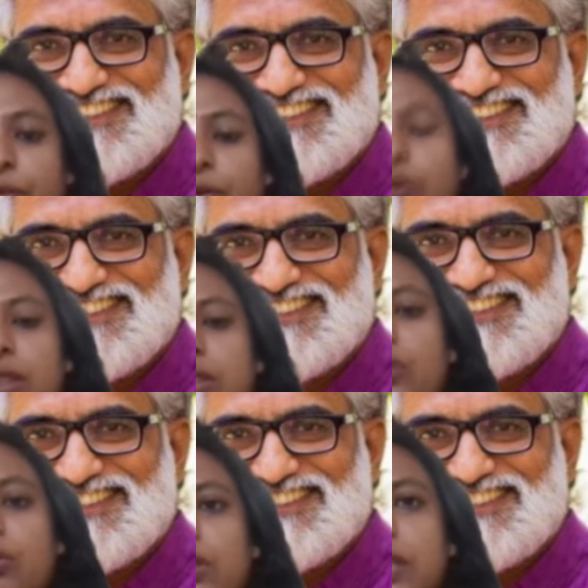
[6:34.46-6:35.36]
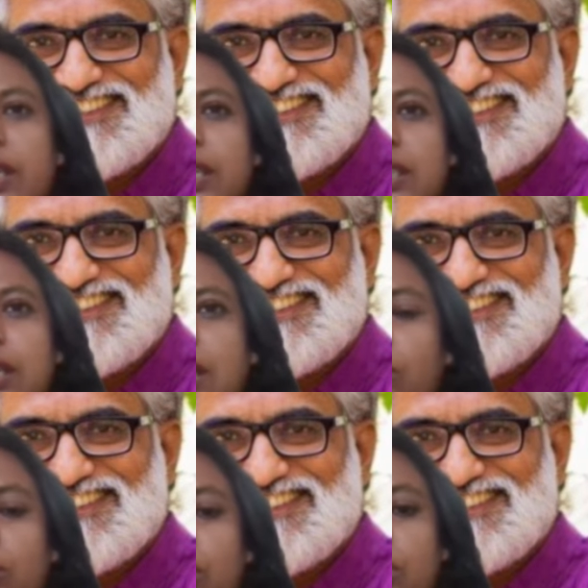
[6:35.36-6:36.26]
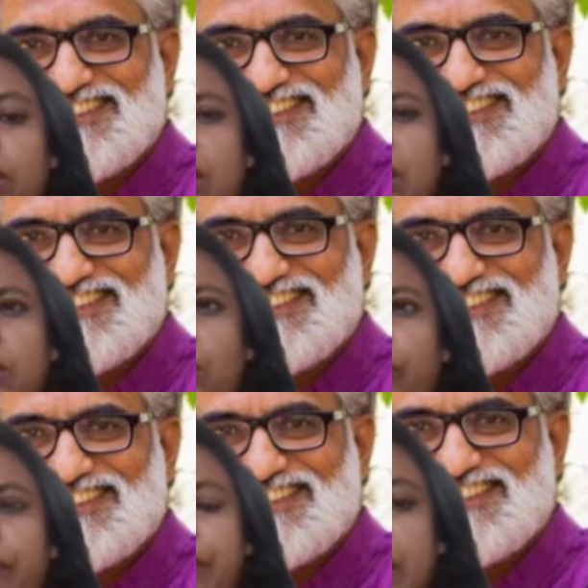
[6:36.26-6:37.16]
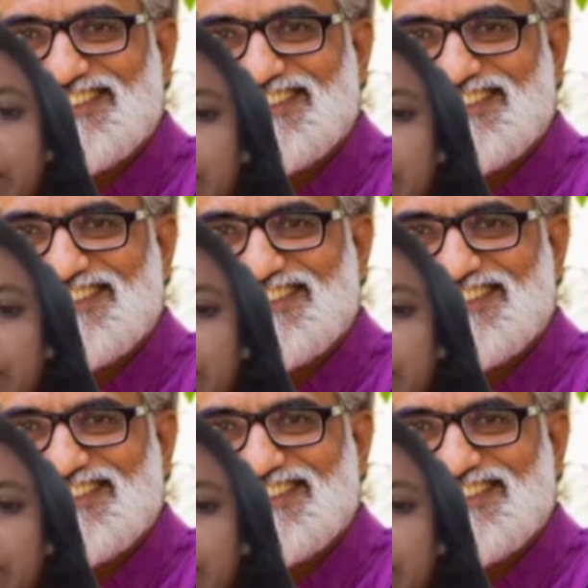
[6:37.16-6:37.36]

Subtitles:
[no speech]